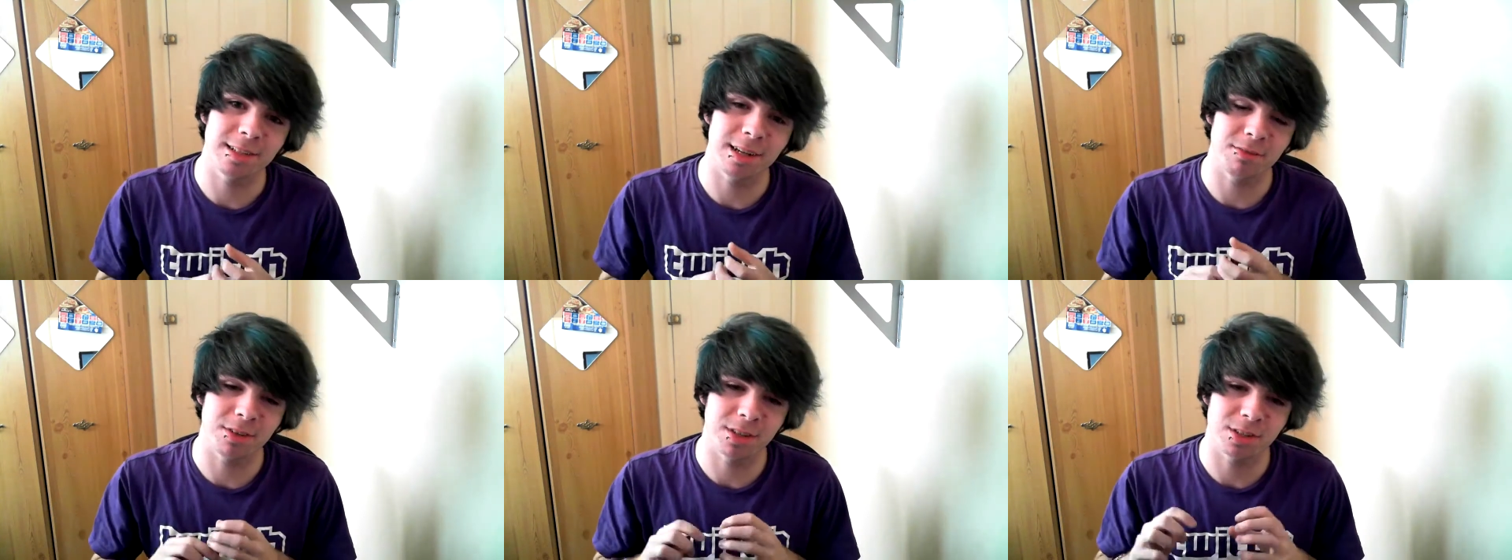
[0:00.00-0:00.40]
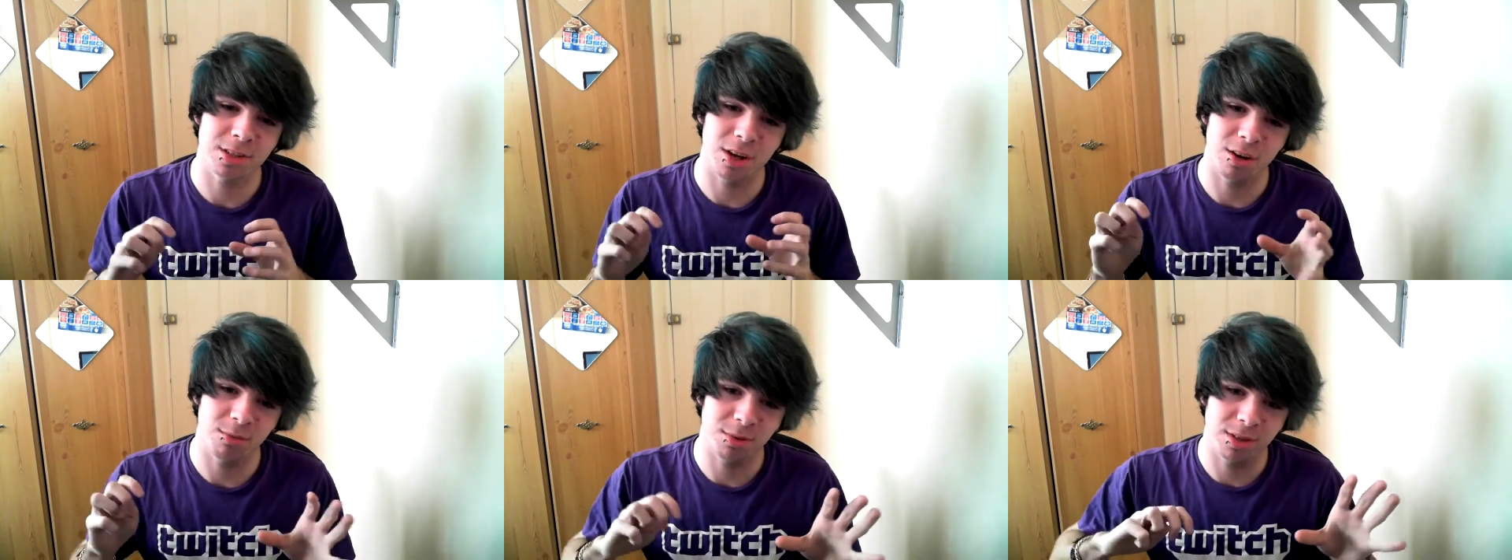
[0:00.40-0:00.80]
I'm going to
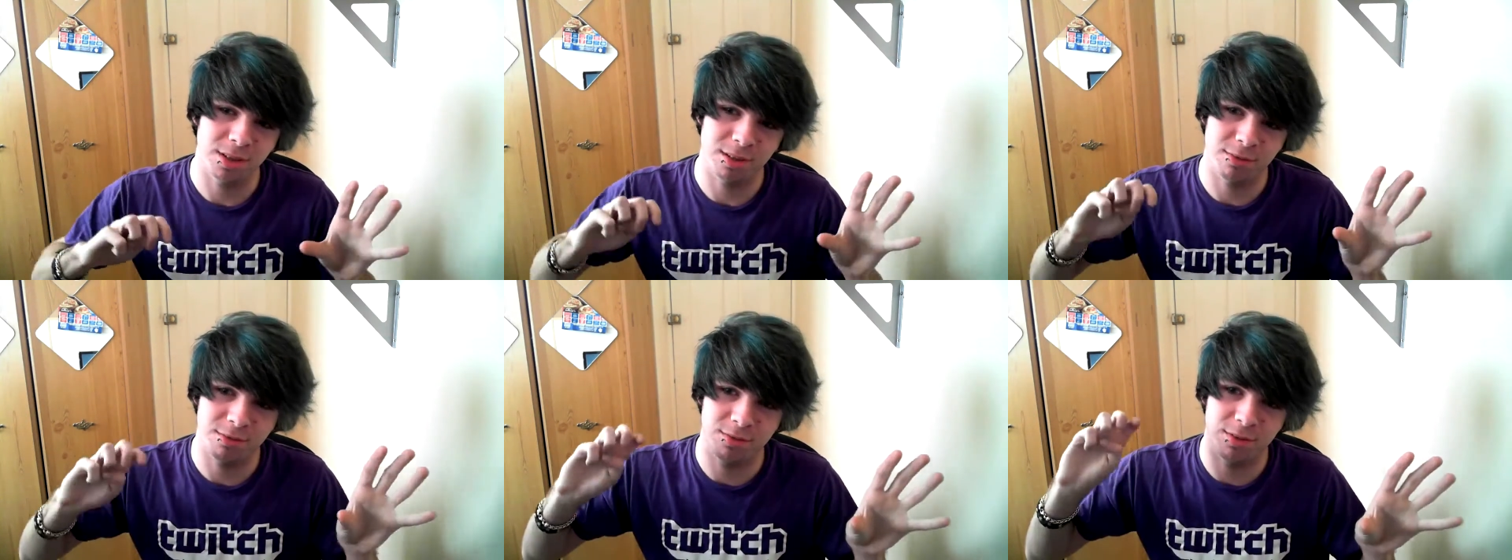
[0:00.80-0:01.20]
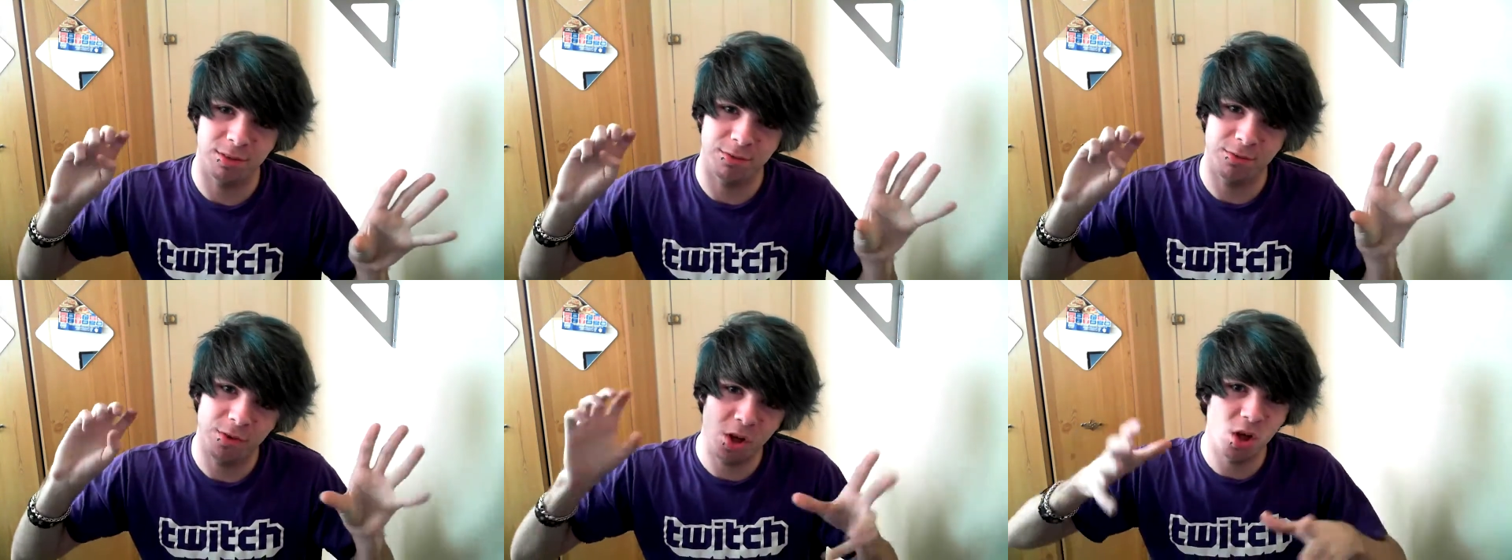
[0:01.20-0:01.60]
start with the
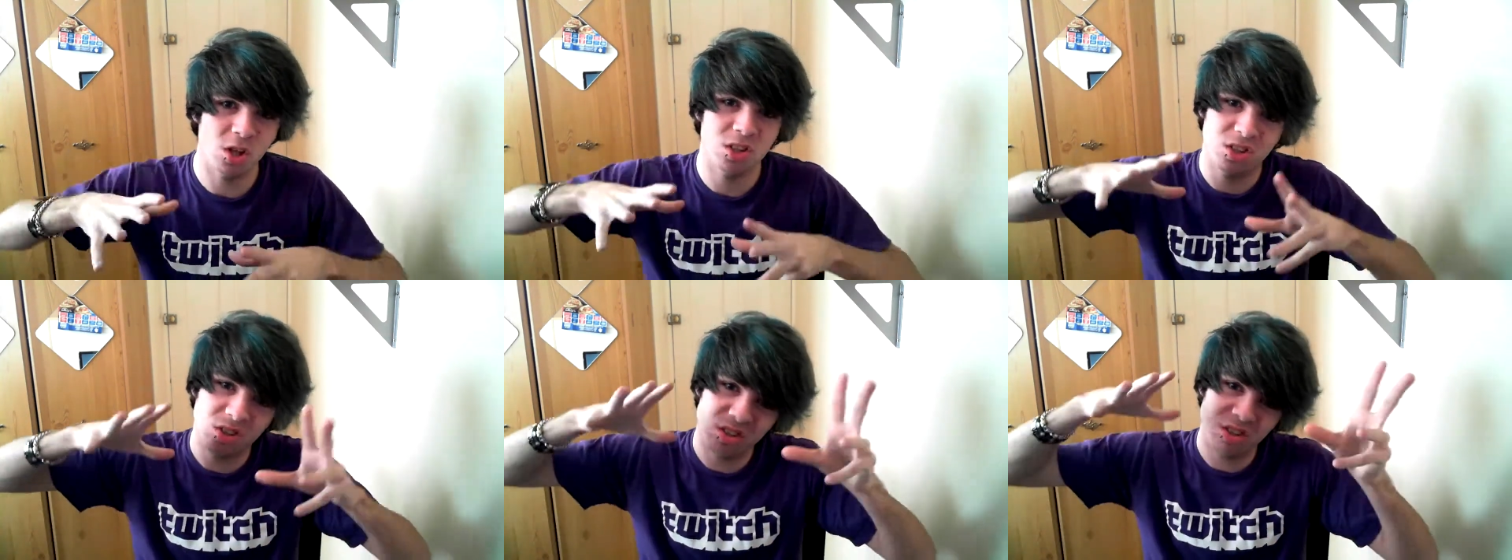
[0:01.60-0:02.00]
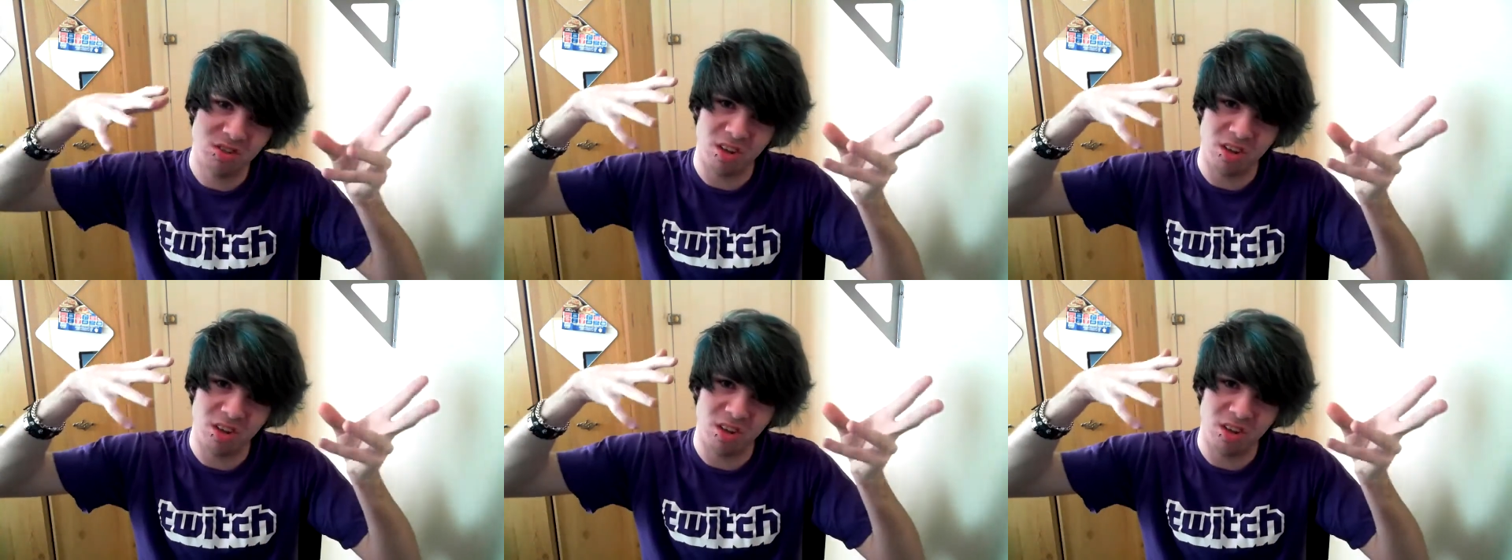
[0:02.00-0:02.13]
first